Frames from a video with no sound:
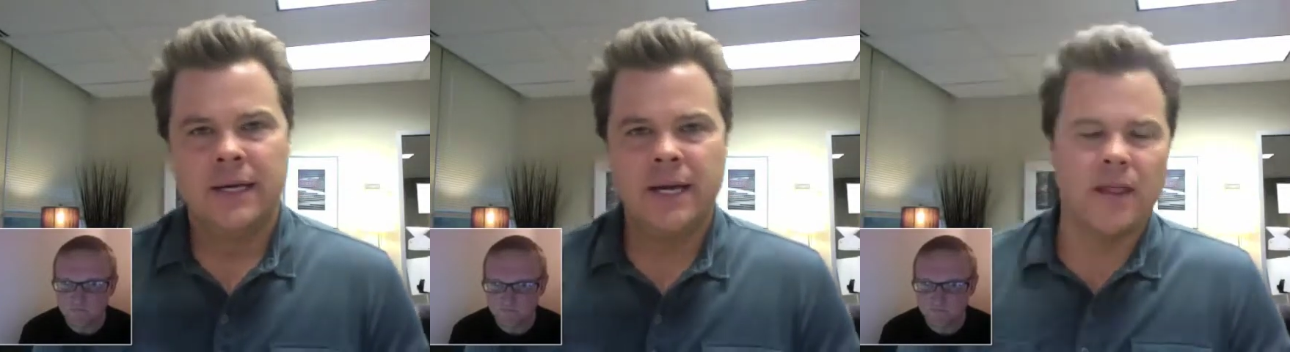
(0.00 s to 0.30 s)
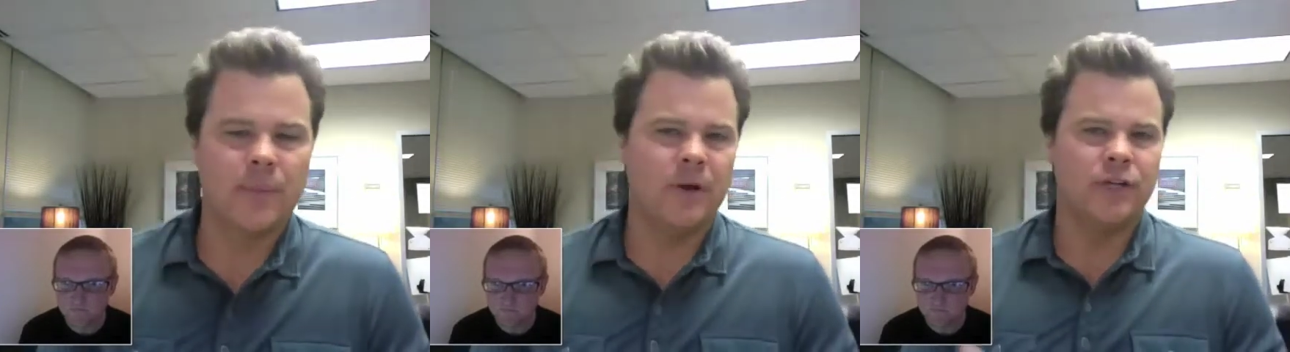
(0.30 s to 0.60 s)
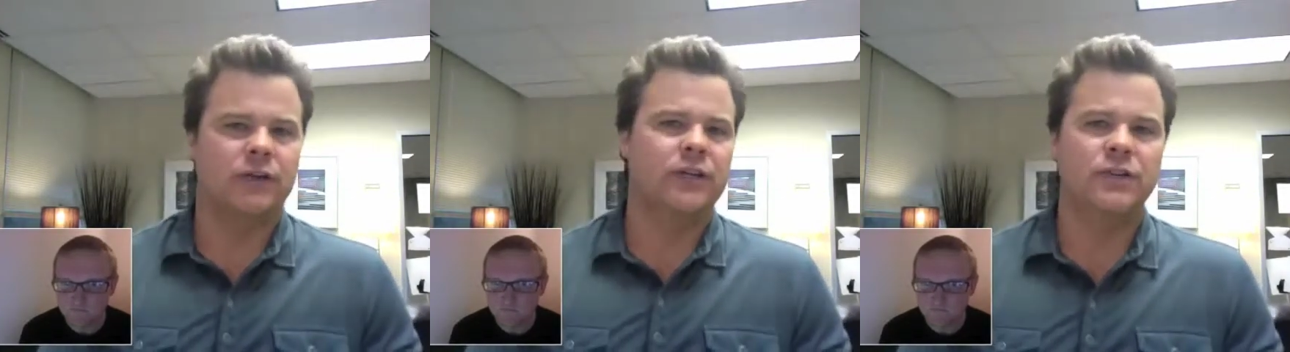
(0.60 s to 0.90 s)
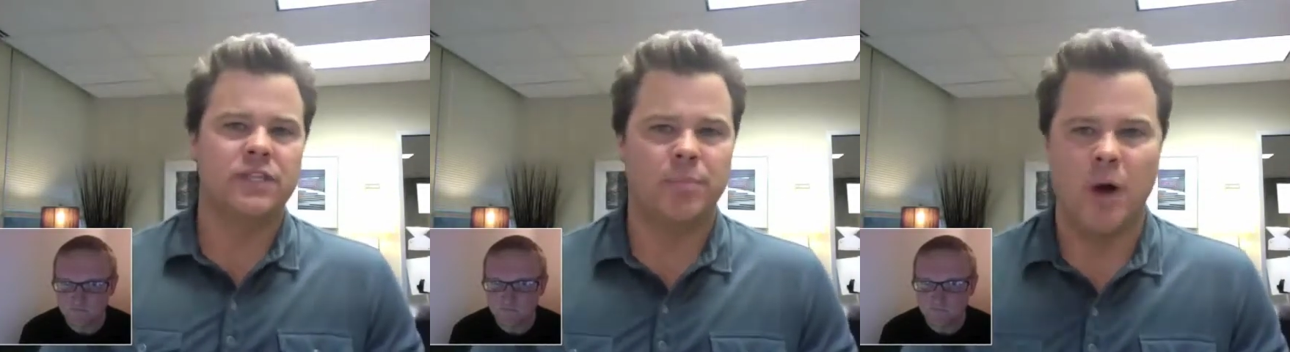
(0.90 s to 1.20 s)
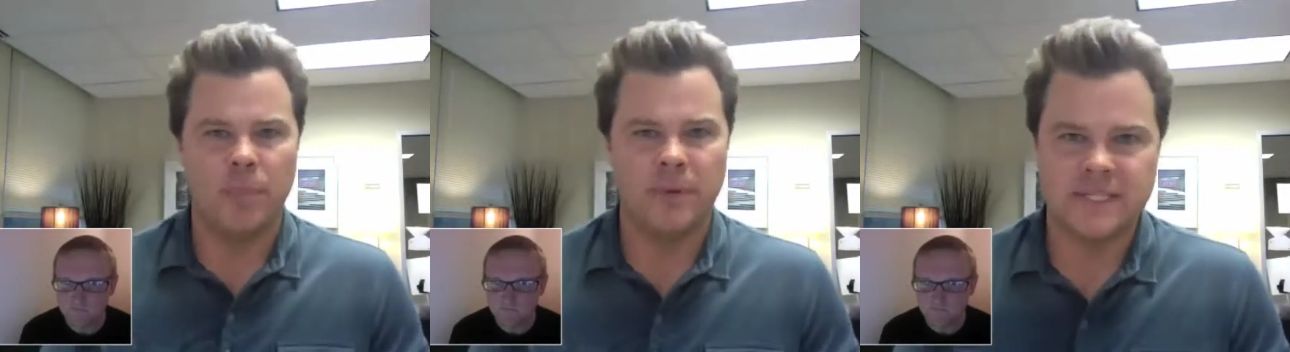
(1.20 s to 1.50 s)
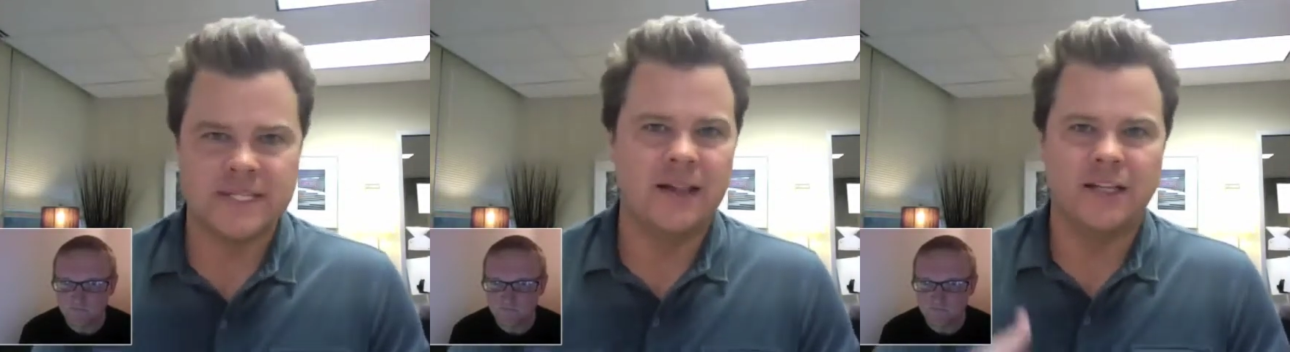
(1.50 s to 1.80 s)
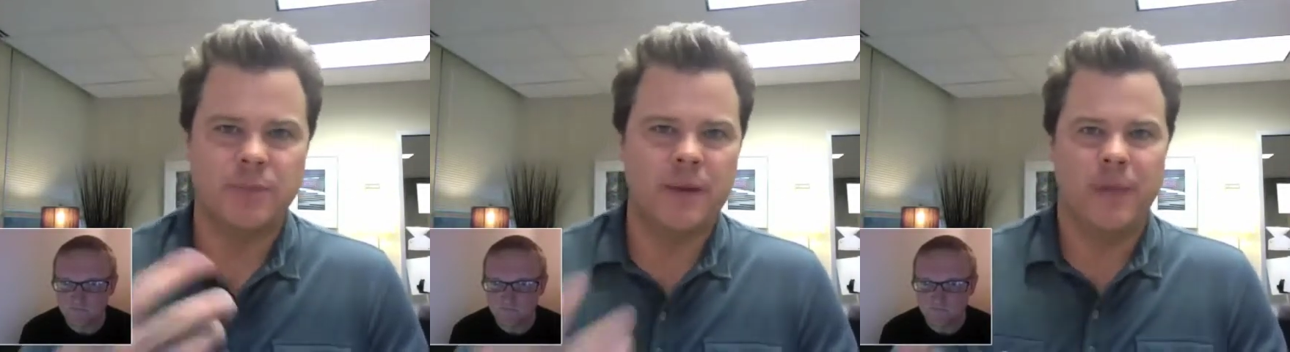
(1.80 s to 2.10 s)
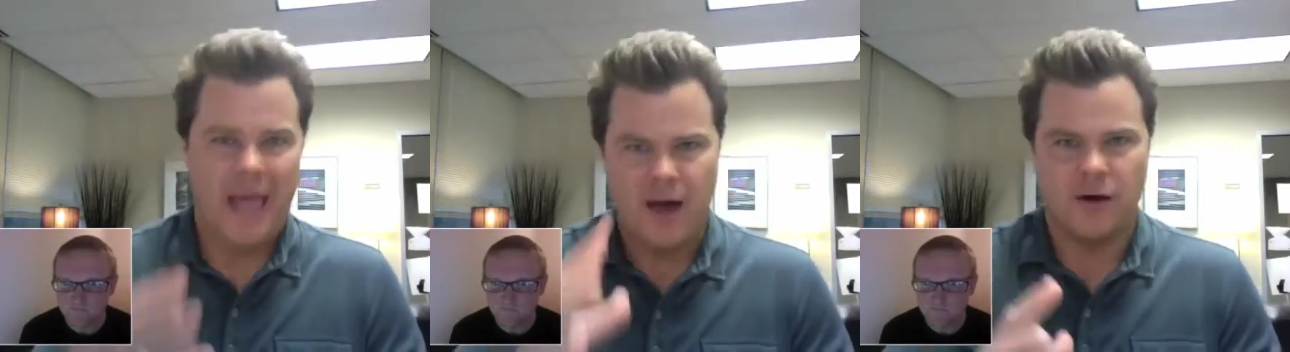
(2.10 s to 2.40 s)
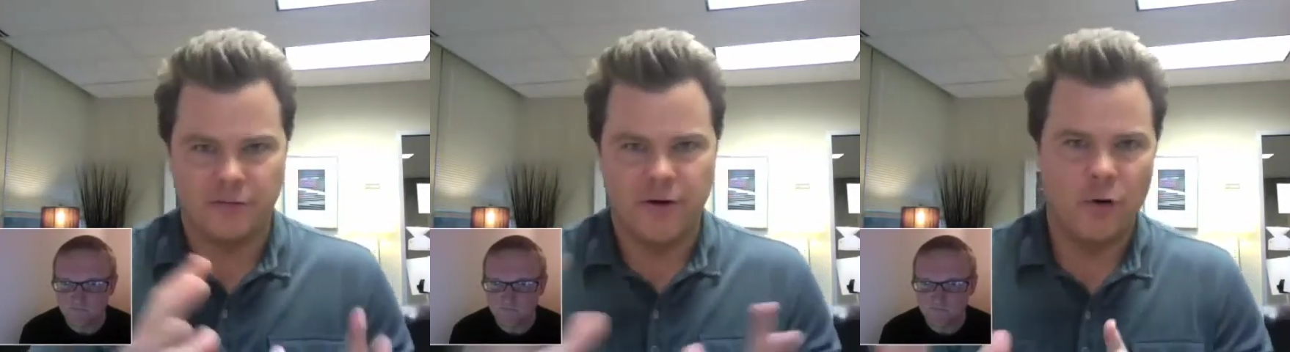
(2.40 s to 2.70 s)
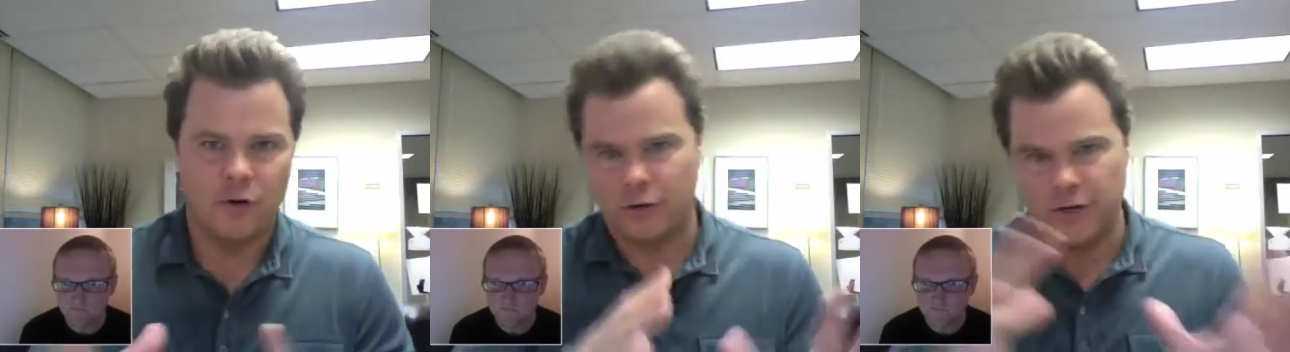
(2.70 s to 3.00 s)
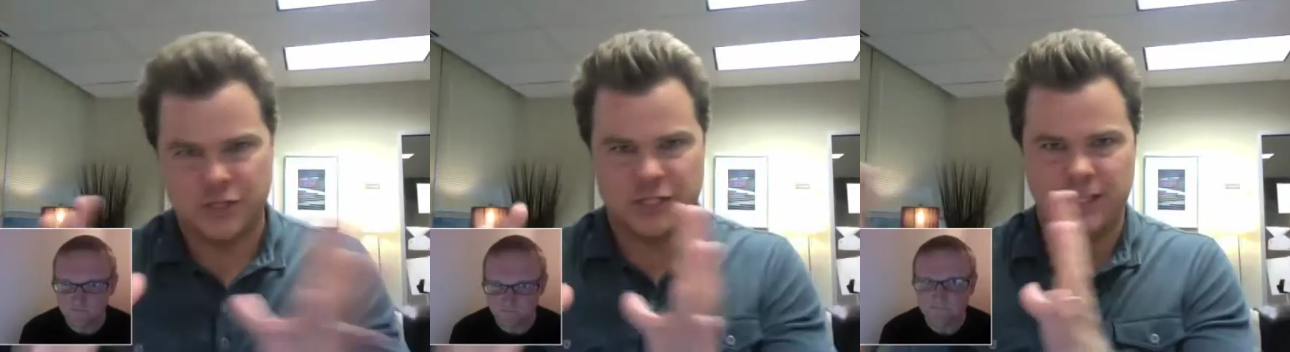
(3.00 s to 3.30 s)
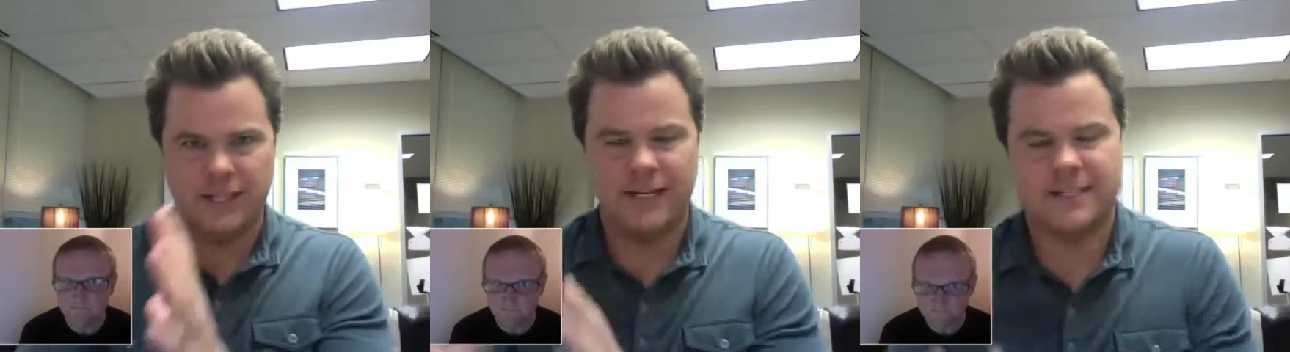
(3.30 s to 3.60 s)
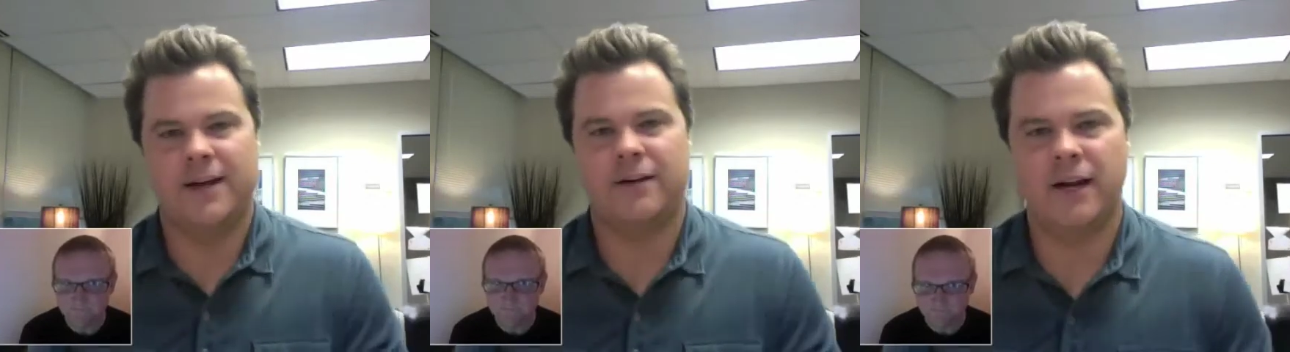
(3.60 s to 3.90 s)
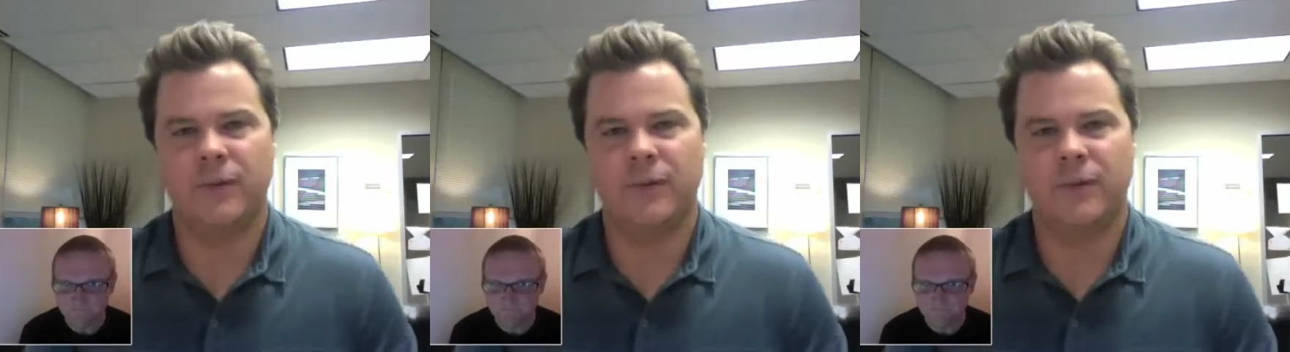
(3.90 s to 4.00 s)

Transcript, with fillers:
Speaker 1: the preacher will use the pulpit to tell his people how to vote Christianly, etc.